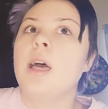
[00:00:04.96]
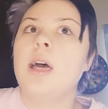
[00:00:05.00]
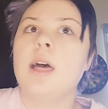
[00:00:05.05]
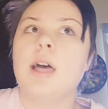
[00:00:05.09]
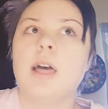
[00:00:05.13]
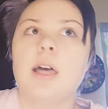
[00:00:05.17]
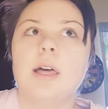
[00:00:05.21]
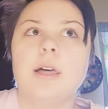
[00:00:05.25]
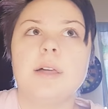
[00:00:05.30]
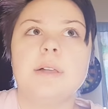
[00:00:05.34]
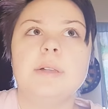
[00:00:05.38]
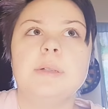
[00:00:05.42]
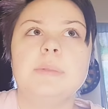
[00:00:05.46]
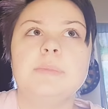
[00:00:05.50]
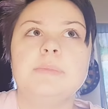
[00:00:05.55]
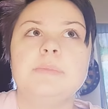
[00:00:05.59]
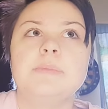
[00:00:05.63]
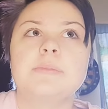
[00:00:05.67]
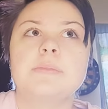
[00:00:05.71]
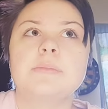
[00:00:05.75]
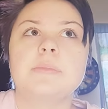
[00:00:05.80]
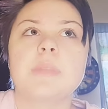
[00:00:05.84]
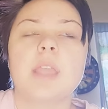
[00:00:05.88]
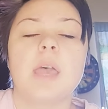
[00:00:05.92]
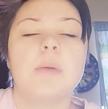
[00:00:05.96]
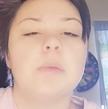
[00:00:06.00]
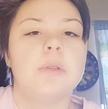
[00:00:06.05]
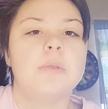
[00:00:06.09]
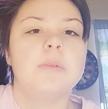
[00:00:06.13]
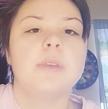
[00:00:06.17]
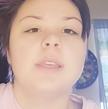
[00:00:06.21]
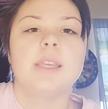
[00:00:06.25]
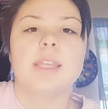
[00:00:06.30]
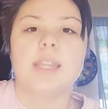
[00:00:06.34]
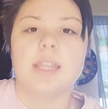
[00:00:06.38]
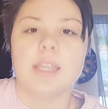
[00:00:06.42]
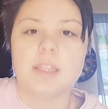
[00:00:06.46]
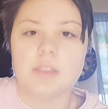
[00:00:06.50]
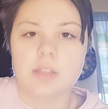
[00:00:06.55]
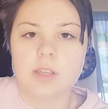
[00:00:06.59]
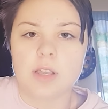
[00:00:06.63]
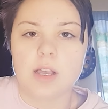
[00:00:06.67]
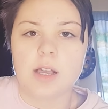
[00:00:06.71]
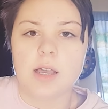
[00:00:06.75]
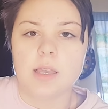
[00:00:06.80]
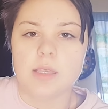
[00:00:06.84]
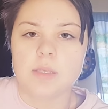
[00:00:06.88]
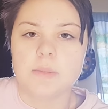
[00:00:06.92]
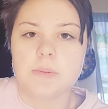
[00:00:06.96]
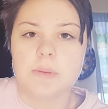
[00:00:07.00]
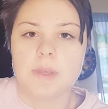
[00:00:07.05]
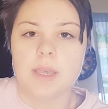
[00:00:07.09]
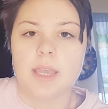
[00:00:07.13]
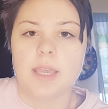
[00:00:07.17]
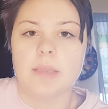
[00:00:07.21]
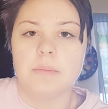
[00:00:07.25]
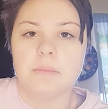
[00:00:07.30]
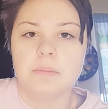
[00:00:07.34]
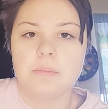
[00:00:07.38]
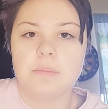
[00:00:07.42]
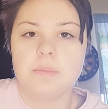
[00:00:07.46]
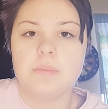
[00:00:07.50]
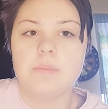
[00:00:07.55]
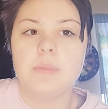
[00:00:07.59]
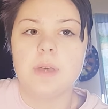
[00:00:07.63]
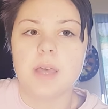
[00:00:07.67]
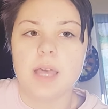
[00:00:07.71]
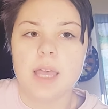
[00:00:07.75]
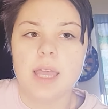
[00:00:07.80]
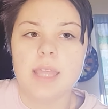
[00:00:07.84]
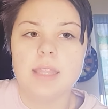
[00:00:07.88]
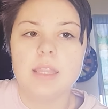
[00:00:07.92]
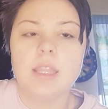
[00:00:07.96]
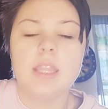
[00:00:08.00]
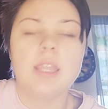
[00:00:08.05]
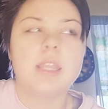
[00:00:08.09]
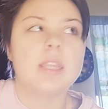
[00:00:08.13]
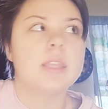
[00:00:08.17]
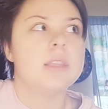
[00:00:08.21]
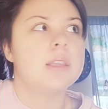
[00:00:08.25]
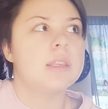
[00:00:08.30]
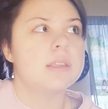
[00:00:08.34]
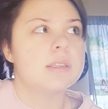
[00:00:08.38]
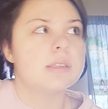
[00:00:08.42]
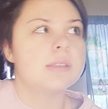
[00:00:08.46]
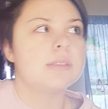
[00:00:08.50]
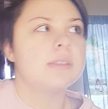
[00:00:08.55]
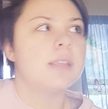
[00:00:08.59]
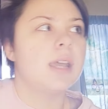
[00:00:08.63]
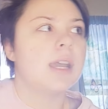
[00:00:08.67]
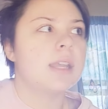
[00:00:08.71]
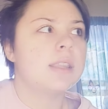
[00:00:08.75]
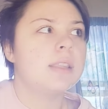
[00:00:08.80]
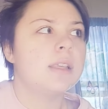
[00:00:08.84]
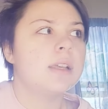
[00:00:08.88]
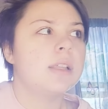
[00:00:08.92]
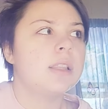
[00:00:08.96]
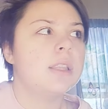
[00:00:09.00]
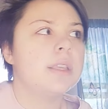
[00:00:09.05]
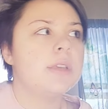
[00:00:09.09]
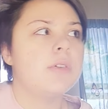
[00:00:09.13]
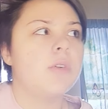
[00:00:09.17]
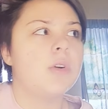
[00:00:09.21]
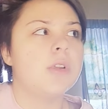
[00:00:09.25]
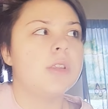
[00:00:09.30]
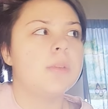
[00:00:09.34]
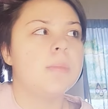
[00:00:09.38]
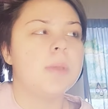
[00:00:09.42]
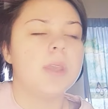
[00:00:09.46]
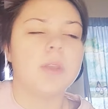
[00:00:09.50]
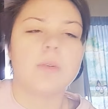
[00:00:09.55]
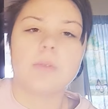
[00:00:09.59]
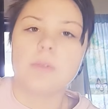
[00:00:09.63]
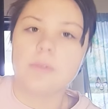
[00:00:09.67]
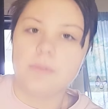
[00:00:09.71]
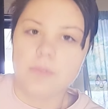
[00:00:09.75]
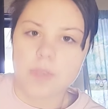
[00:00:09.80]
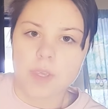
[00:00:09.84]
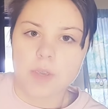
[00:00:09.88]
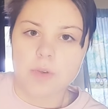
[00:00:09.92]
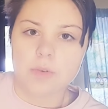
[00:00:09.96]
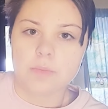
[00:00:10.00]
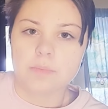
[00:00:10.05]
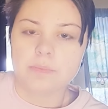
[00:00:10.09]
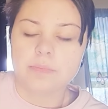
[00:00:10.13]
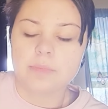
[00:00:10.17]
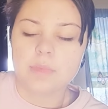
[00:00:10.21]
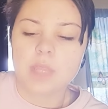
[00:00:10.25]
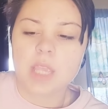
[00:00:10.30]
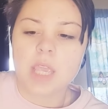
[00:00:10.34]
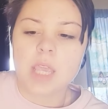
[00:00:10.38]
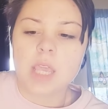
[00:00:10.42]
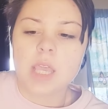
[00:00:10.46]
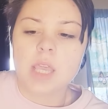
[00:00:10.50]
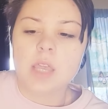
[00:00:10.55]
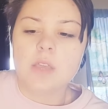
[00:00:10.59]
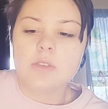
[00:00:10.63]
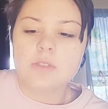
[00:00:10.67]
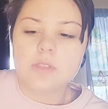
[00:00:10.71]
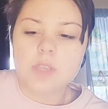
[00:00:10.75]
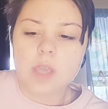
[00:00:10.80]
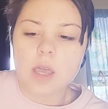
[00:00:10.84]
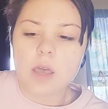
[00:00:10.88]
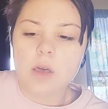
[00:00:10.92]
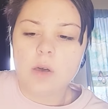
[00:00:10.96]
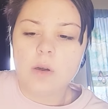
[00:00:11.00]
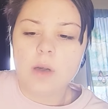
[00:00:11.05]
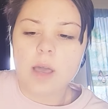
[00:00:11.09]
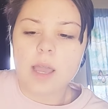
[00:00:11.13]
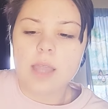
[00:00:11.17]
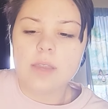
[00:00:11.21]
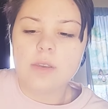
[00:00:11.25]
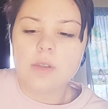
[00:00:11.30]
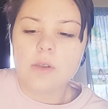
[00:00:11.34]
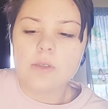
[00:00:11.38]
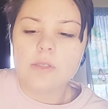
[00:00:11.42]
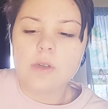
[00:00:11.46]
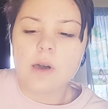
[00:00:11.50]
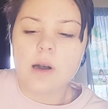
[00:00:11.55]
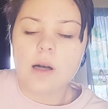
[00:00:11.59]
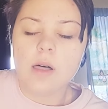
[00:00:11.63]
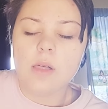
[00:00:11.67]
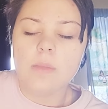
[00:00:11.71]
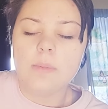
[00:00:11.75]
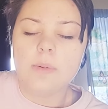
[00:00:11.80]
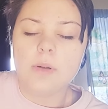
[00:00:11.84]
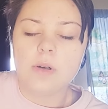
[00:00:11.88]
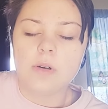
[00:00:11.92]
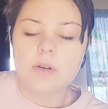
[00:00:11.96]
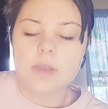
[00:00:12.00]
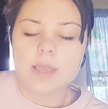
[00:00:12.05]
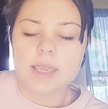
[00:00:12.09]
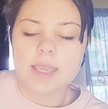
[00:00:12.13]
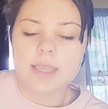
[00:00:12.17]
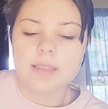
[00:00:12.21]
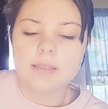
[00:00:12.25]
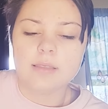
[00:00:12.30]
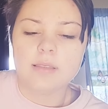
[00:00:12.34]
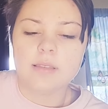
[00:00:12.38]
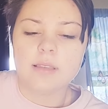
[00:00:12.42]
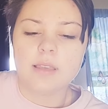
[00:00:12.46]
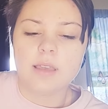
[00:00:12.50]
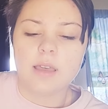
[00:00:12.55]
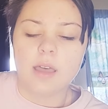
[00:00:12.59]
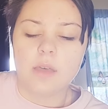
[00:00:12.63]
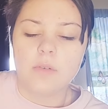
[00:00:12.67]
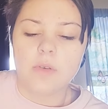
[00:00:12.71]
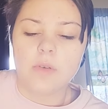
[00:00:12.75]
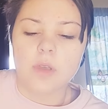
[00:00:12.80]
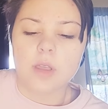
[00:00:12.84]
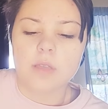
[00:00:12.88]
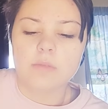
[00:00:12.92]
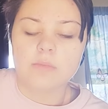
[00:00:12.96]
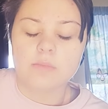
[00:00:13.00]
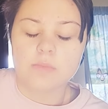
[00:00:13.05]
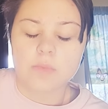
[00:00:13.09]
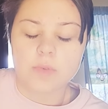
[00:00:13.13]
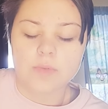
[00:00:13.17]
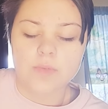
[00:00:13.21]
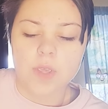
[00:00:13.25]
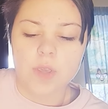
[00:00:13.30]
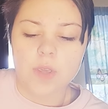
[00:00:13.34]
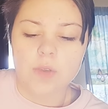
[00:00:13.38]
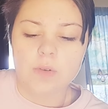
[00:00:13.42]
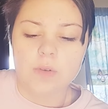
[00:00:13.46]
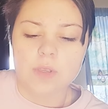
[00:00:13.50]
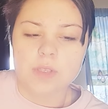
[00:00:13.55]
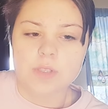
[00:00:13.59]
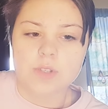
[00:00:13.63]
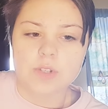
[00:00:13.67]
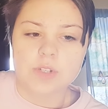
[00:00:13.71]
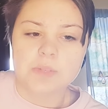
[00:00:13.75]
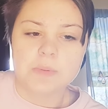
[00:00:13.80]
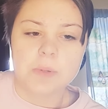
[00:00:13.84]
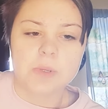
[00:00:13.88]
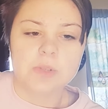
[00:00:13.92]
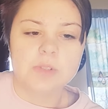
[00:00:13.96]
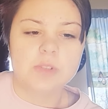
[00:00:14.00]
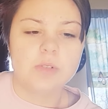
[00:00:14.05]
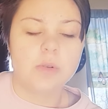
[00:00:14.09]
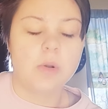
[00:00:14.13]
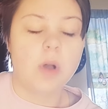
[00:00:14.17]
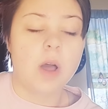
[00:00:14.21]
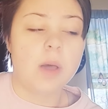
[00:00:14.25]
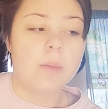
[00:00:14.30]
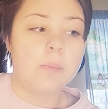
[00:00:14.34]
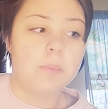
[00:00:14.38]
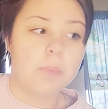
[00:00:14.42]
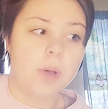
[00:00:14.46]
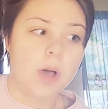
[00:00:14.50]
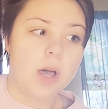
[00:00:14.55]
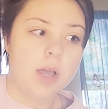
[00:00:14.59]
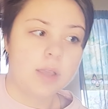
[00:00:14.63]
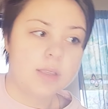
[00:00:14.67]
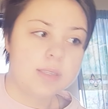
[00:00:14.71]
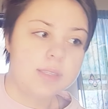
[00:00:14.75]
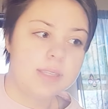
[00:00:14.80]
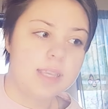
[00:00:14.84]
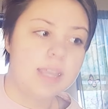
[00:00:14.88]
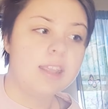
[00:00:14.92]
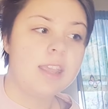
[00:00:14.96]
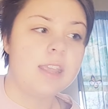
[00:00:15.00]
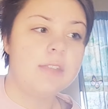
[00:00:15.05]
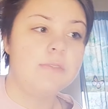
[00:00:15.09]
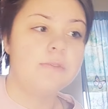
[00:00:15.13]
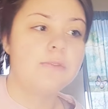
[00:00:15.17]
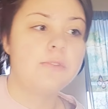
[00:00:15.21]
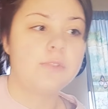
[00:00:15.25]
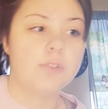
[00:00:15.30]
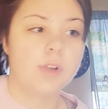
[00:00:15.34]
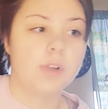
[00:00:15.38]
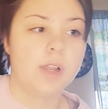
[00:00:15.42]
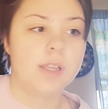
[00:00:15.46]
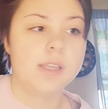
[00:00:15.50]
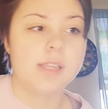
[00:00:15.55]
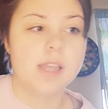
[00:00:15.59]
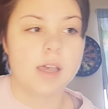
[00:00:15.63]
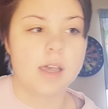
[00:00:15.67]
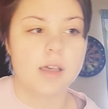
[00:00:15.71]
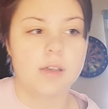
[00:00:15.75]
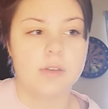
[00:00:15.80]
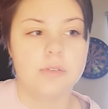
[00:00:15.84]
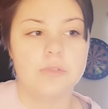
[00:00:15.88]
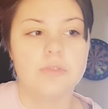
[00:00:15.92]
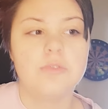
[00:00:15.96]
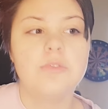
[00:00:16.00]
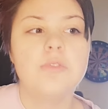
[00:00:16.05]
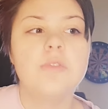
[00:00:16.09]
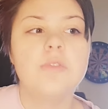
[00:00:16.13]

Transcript: I'm going to be getting in the cosplay, but this is technically going to be a review. So I know the whole point of a review is you're supposed to unbox it in front of